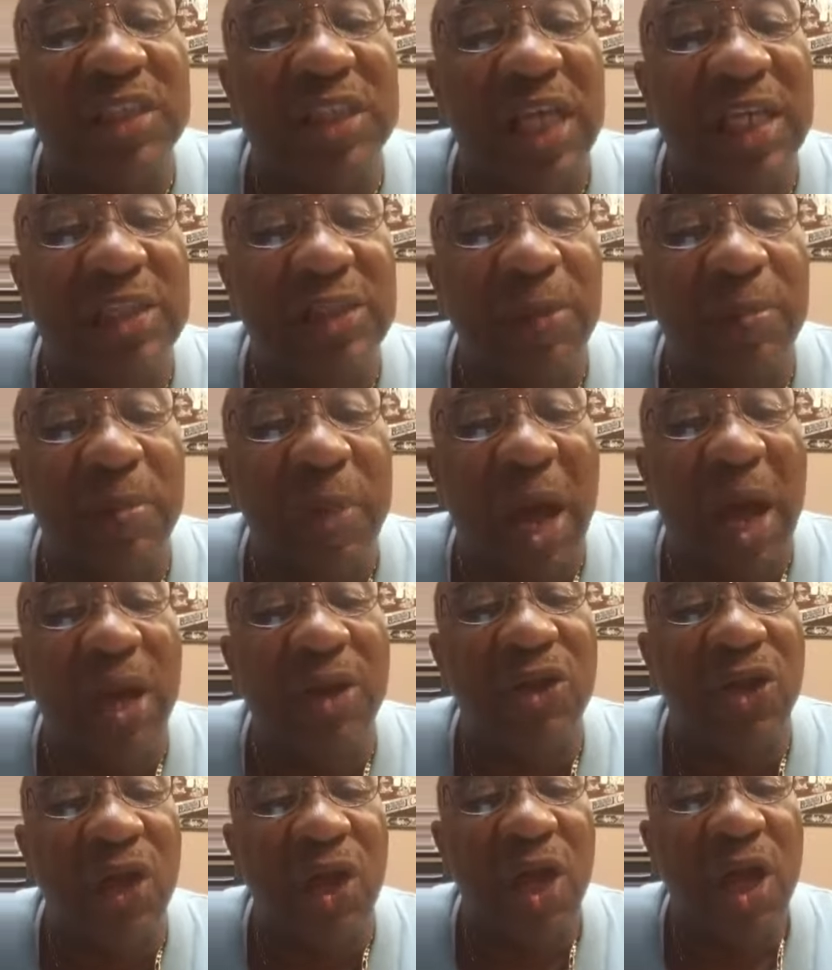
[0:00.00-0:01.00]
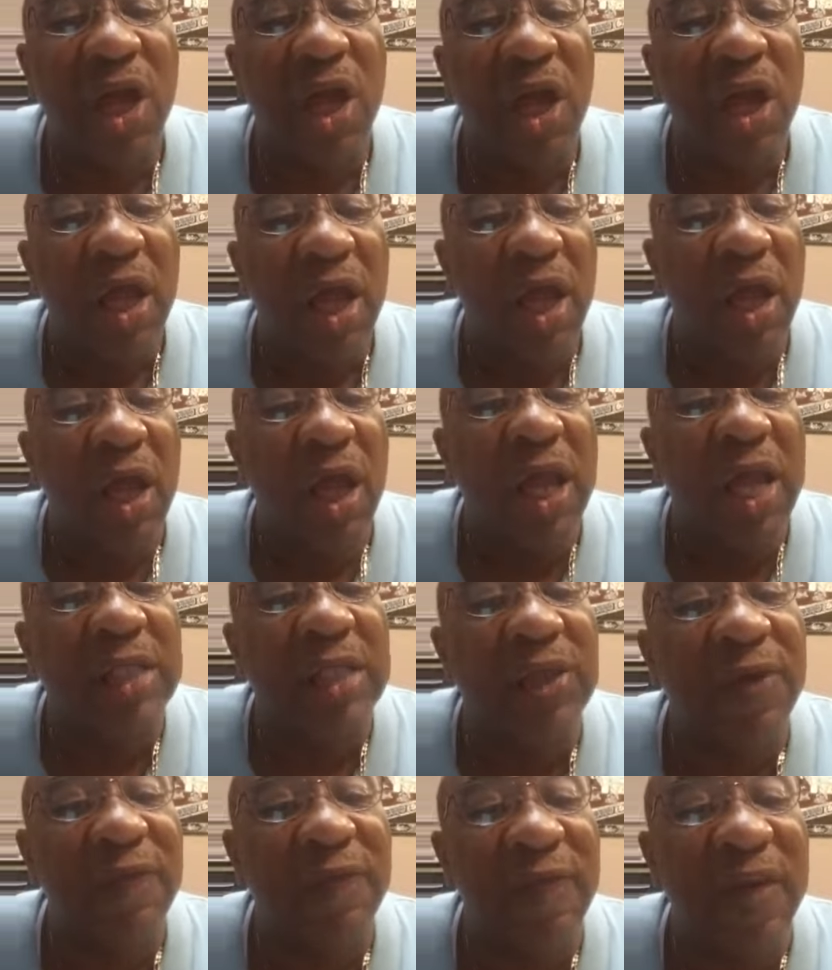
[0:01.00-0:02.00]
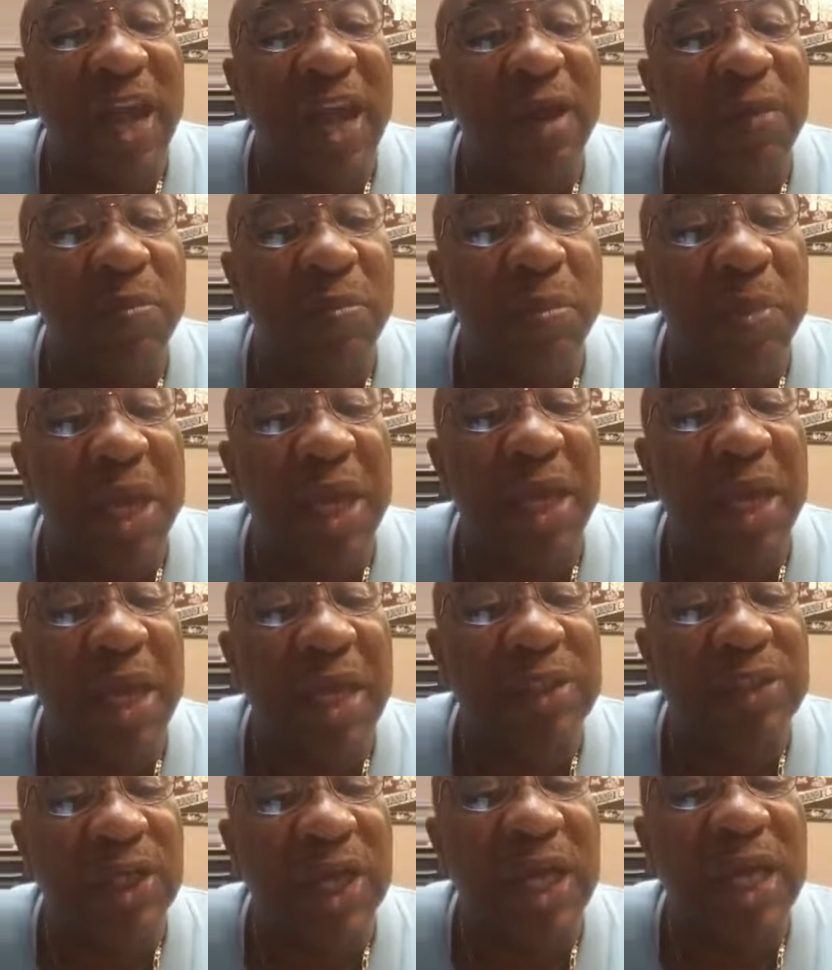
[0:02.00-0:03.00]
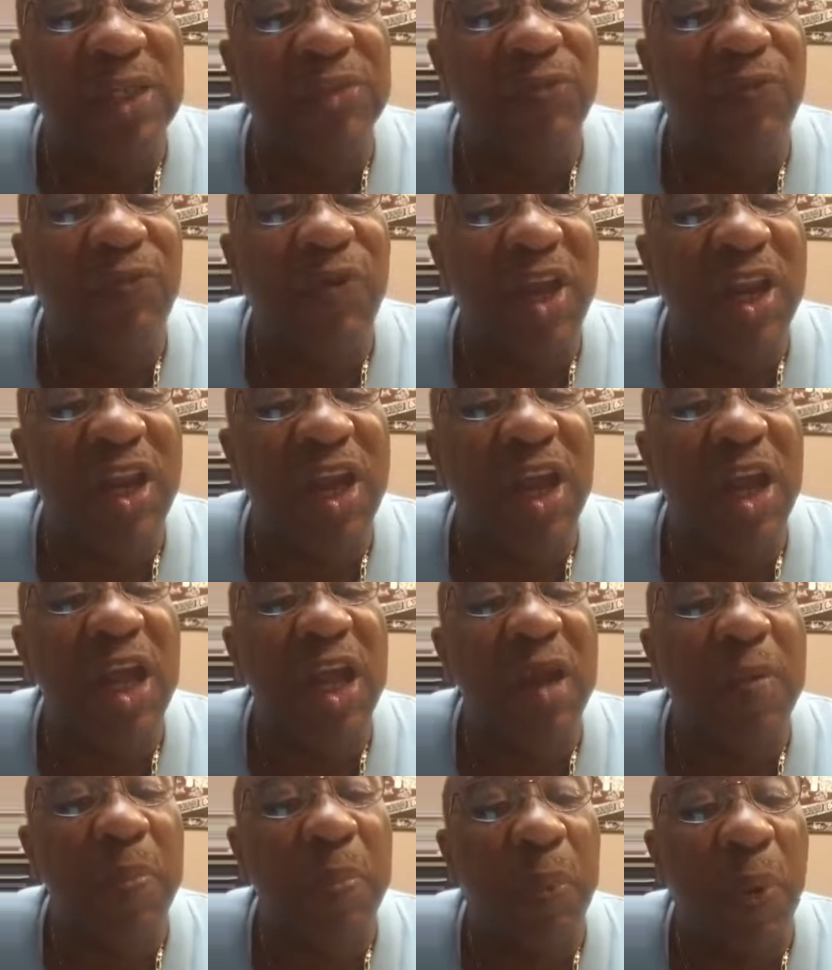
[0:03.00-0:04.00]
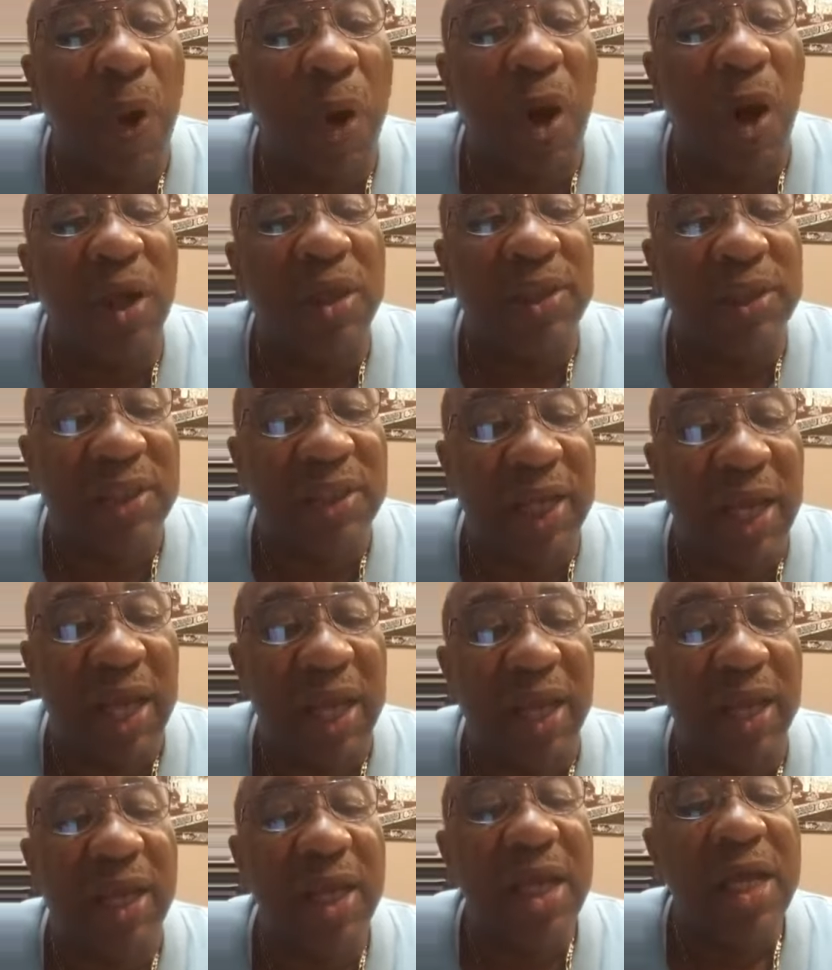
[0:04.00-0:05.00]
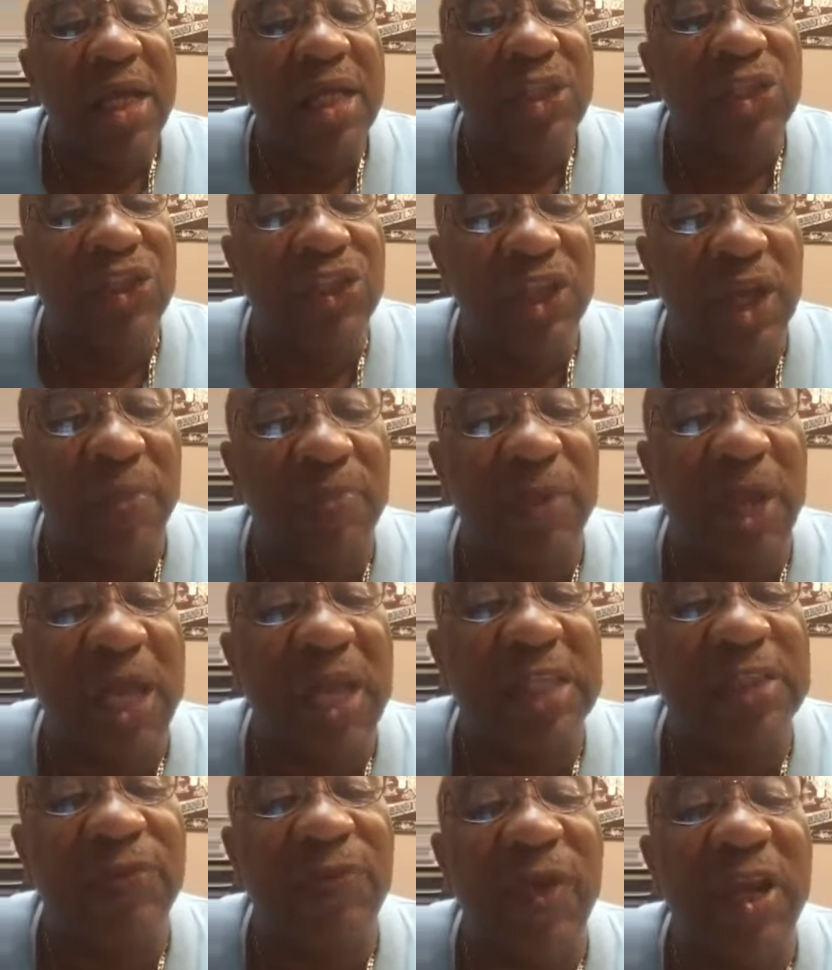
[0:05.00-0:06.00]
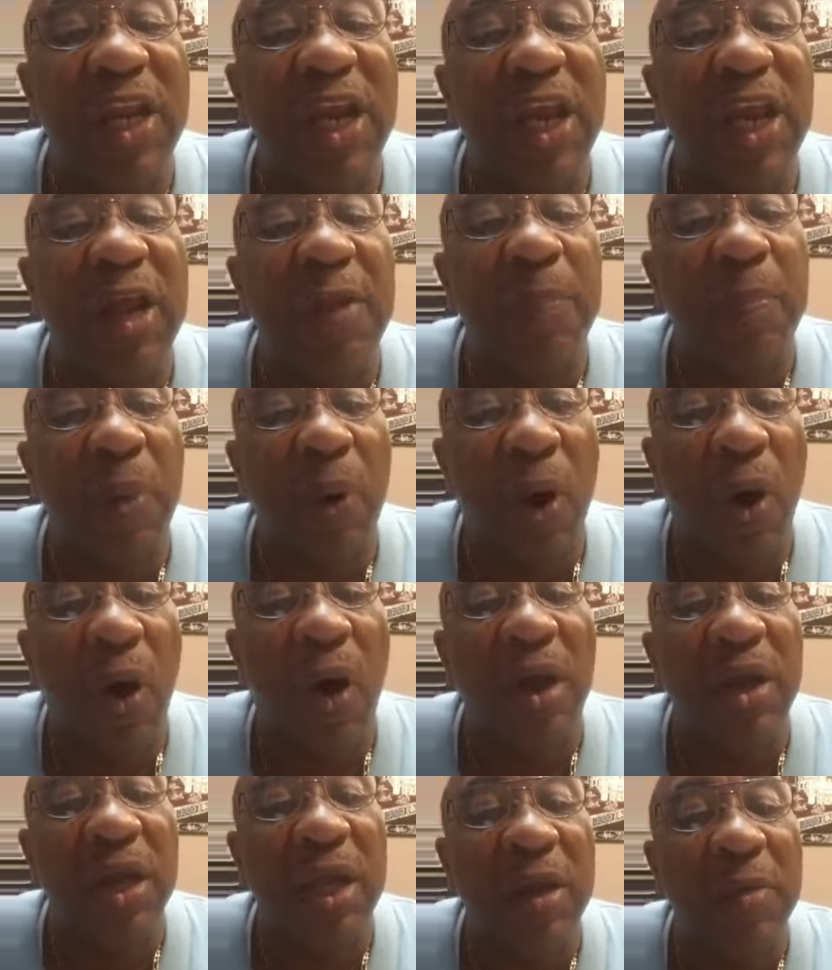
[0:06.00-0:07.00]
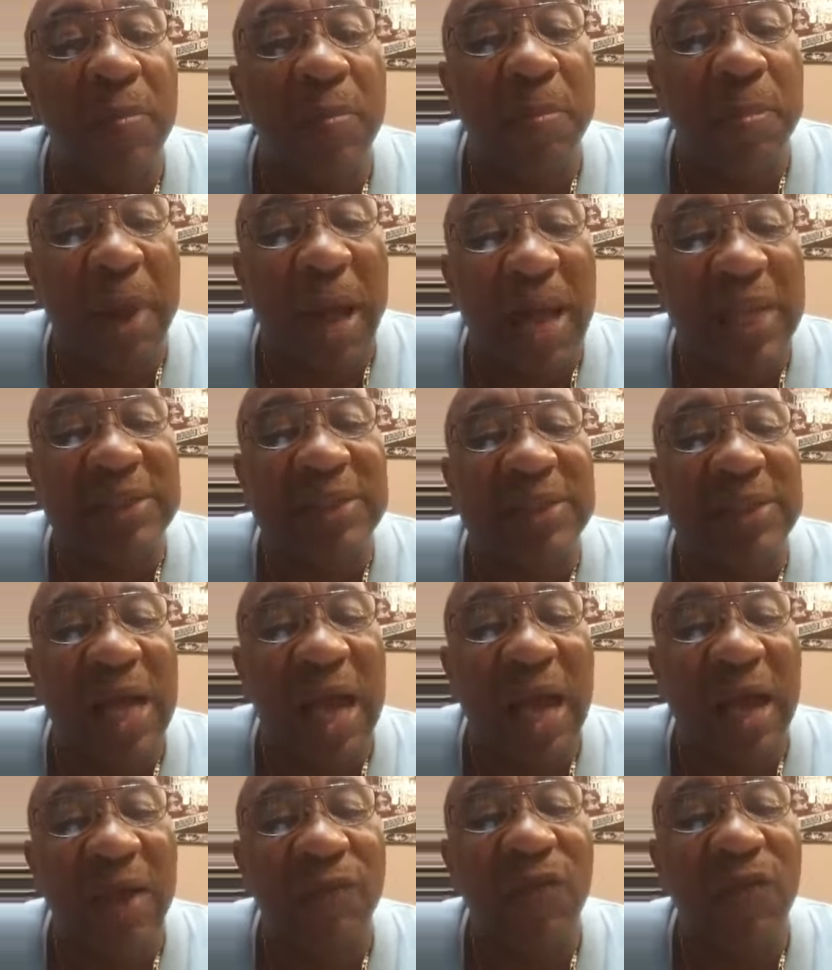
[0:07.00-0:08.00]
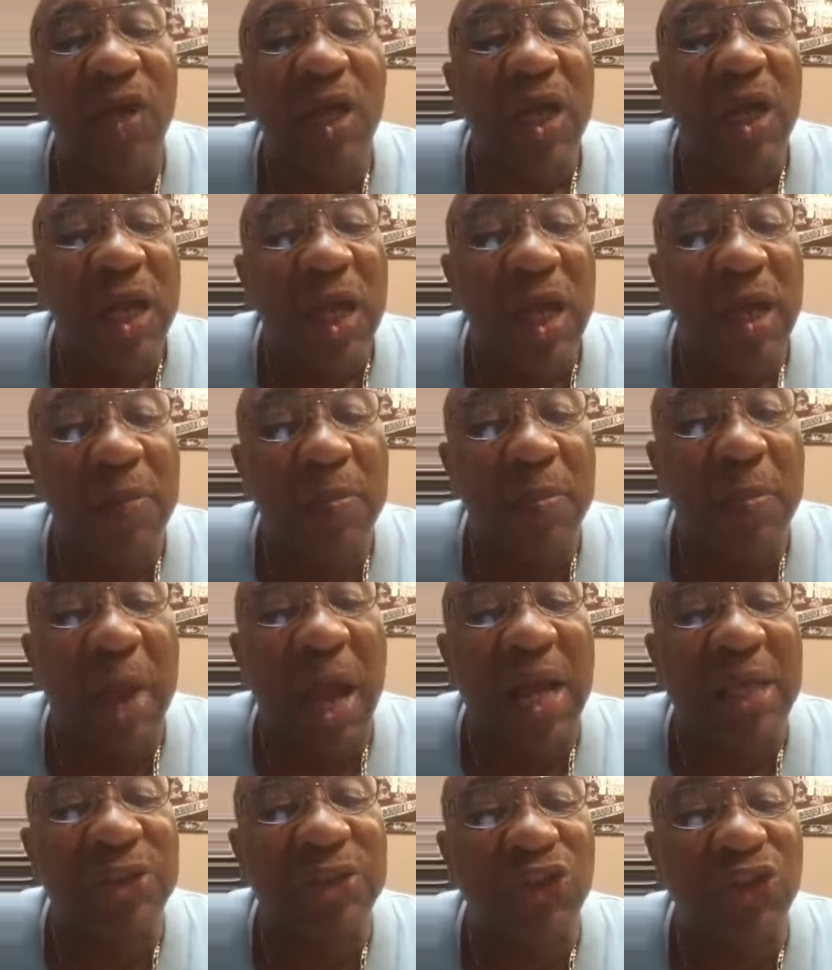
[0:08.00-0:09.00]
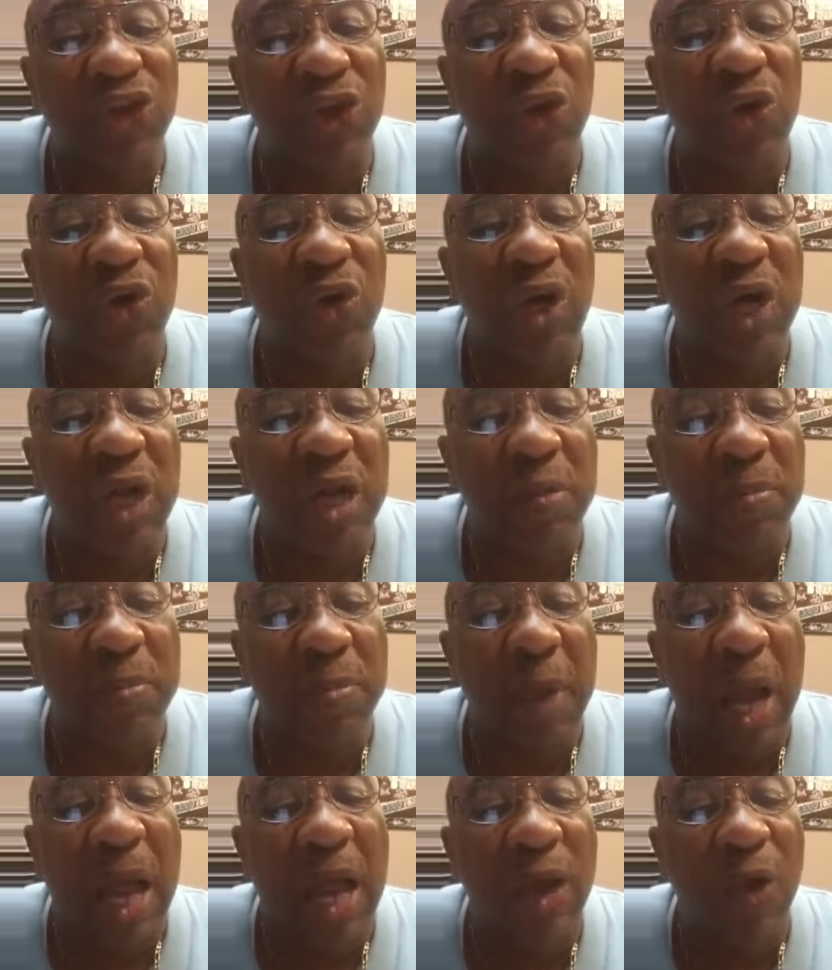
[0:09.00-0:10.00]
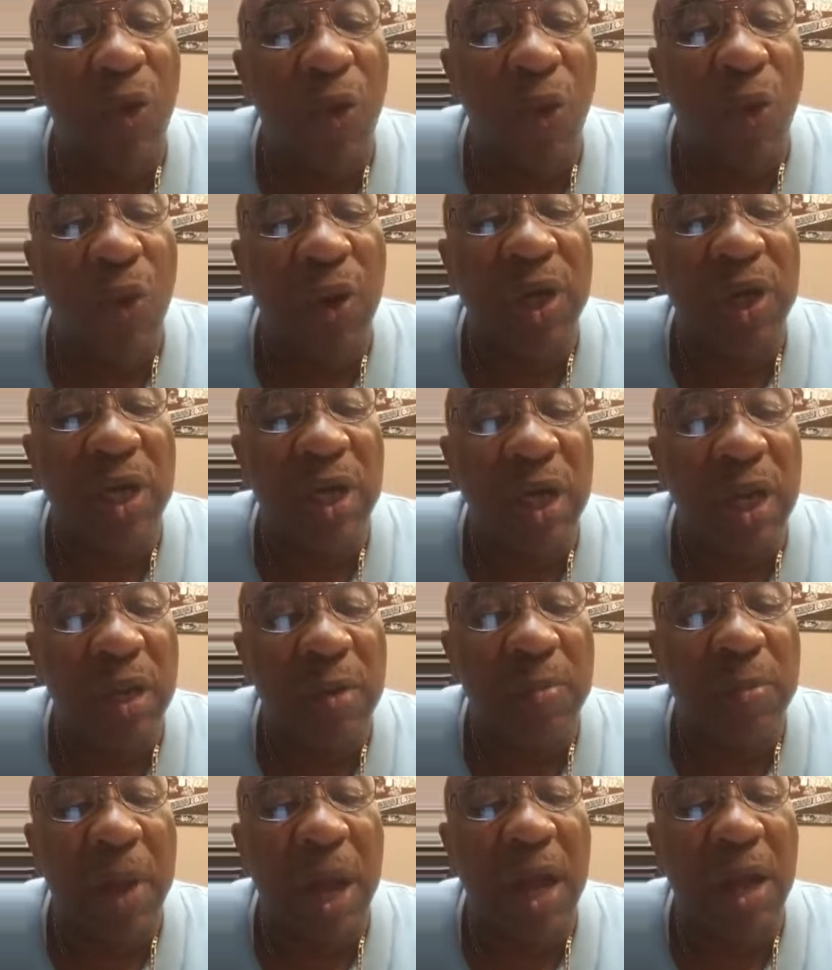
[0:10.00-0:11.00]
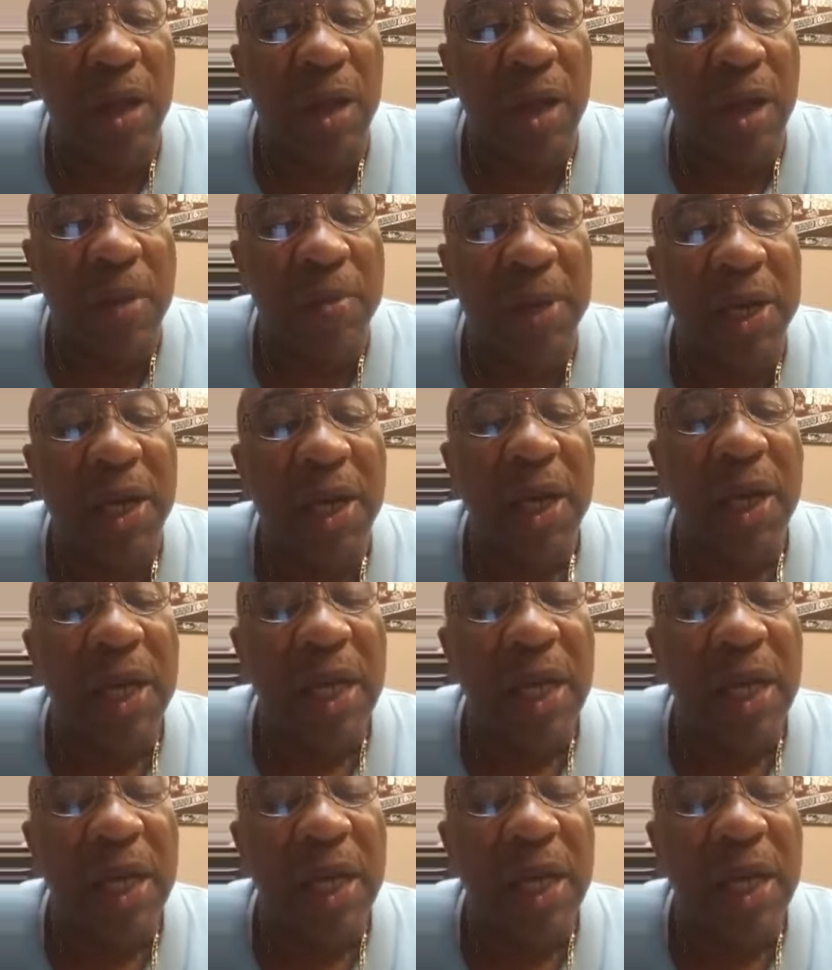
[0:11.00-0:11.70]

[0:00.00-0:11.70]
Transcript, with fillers: He's about to uh, elevate me. He's, he's finna impartate something. He's finna impart in my life, in my circle, in my going, and in my coming.